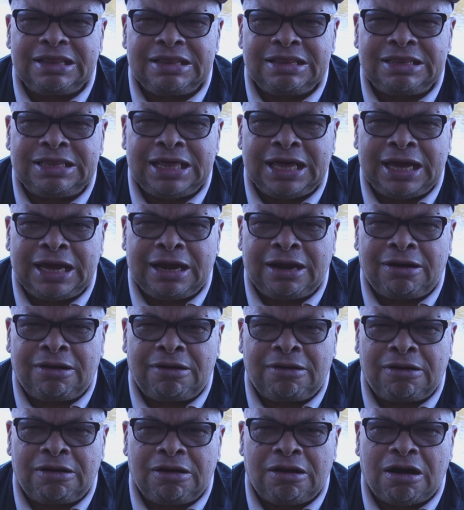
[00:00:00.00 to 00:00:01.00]

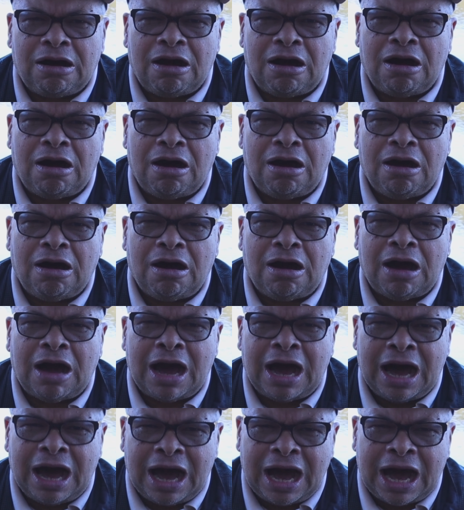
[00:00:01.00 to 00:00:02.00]
there
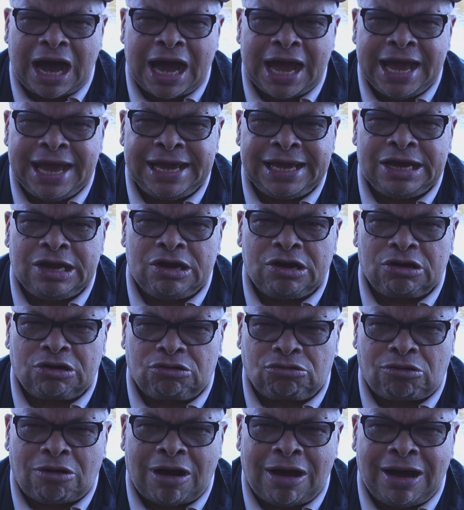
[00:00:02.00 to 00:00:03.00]
a high
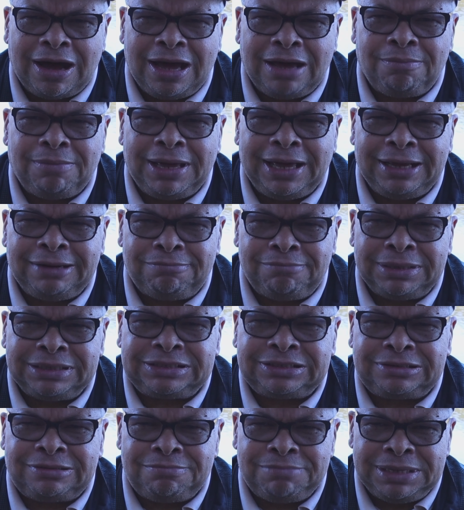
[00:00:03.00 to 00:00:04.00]
crime and
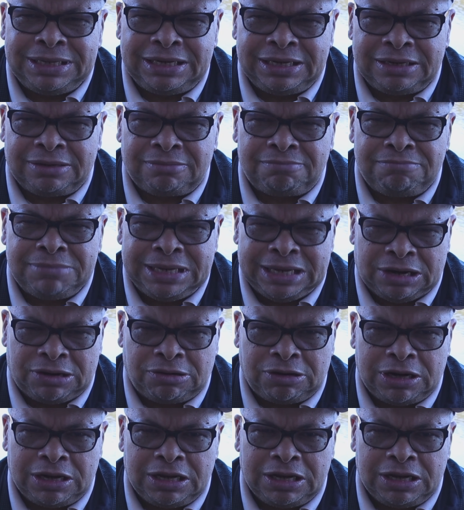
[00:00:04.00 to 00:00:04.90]
misdemeanor?